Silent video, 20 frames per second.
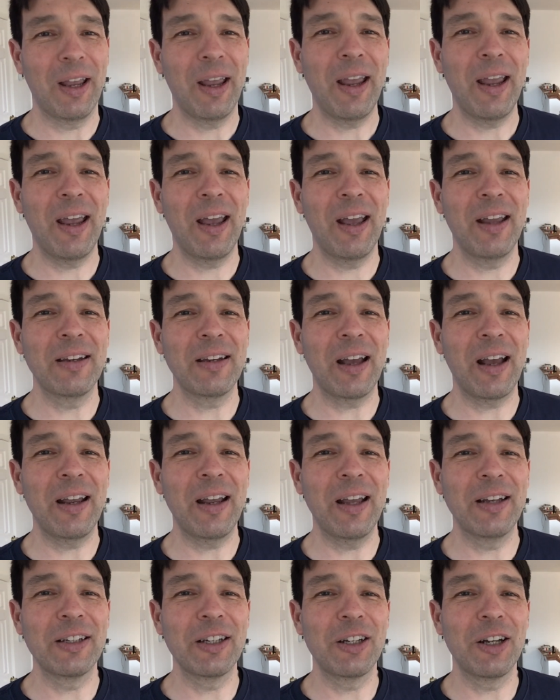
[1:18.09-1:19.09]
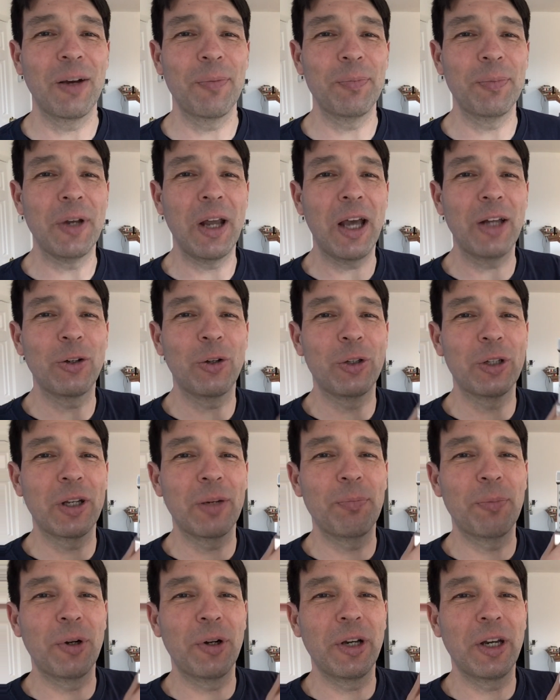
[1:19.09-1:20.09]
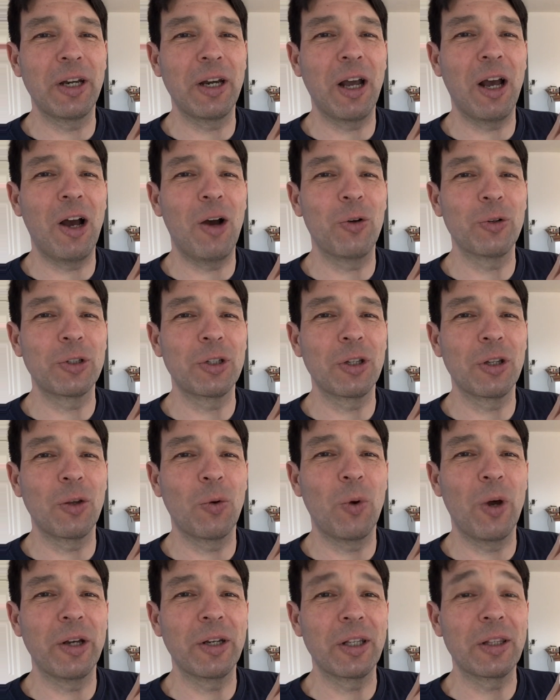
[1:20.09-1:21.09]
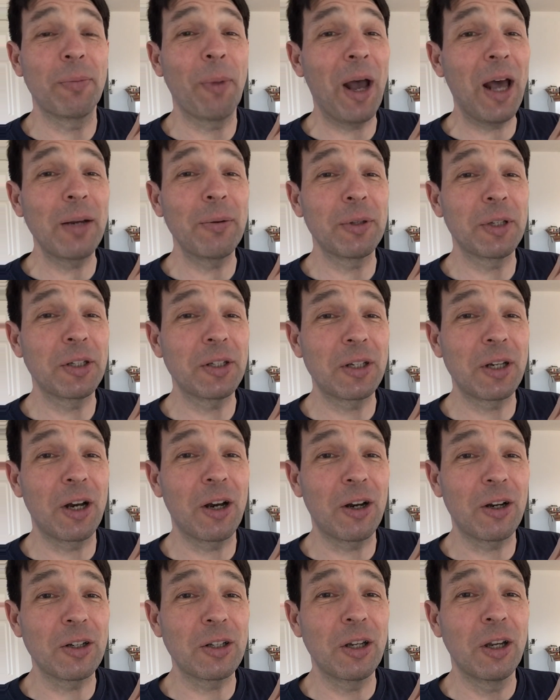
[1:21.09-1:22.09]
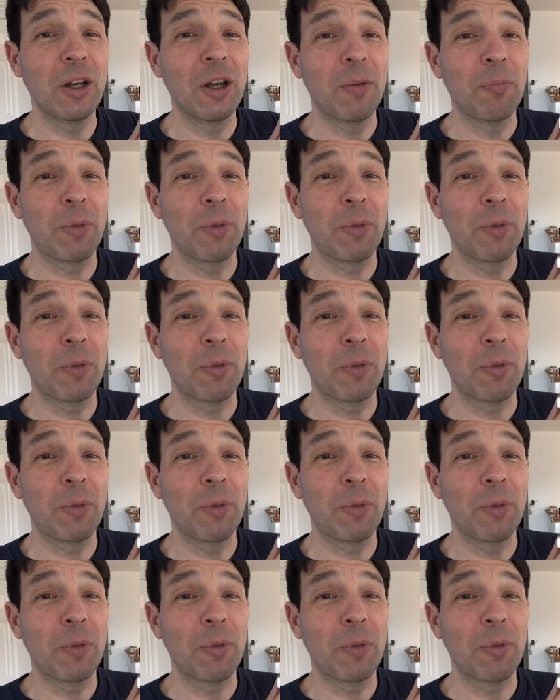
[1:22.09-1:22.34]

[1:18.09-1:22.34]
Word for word: And I ended up not only burning out the one at the bottom of the stairs,